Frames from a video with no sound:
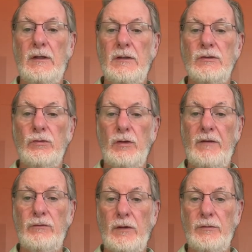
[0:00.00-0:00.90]
So you
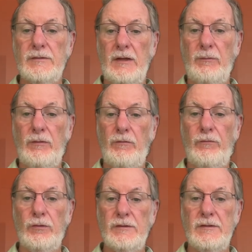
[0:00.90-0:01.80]
have to understand where the
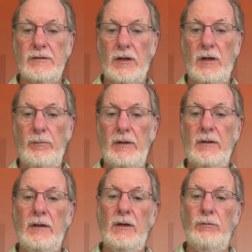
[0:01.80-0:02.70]
forces are
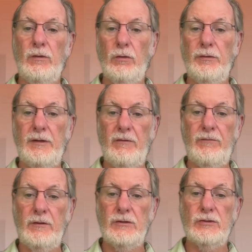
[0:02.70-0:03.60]
coming with all the
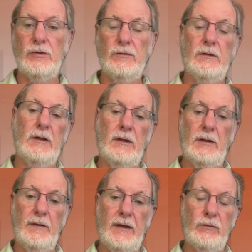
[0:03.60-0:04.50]
definition
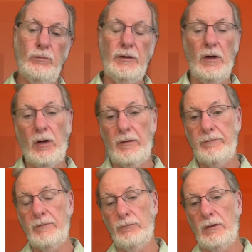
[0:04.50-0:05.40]
that
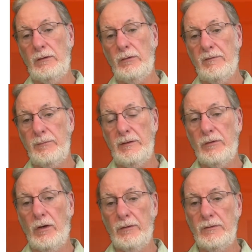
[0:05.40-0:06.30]
you have been
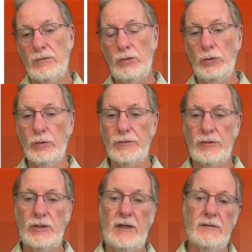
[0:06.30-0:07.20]
taught in school,
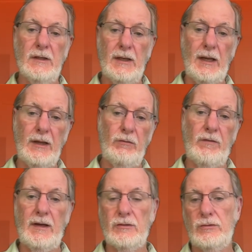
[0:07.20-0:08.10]
such as line of
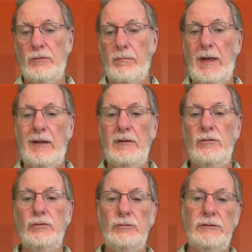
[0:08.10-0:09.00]
action,
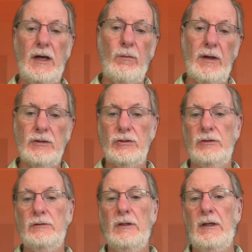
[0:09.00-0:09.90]
magnitude,
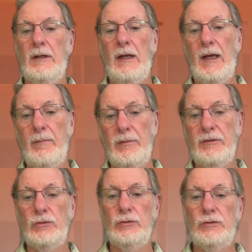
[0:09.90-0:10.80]
direction,
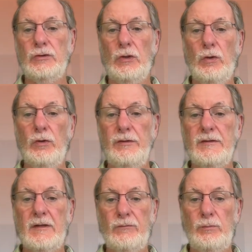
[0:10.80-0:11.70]
amplitude. So all
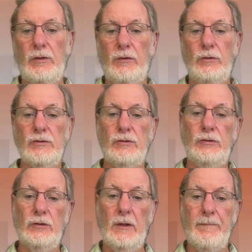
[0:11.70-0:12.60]
these have to be
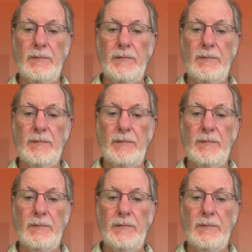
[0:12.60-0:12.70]
understood.